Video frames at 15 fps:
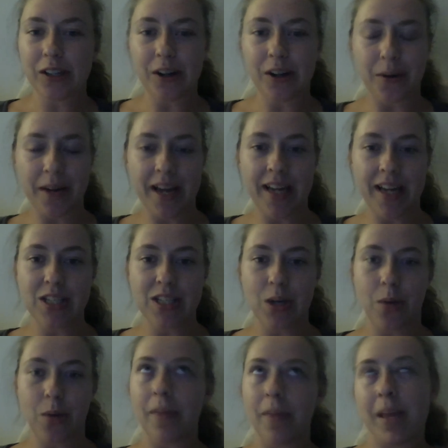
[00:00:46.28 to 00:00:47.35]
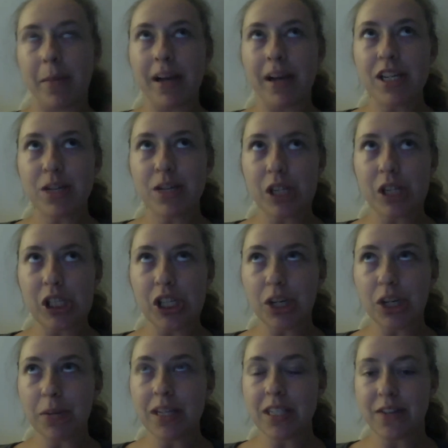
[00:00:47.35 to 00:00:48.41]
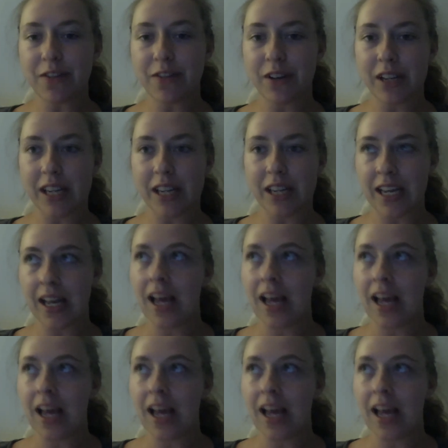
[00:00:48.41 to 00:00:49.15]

okay? So he might do it a little bit differently.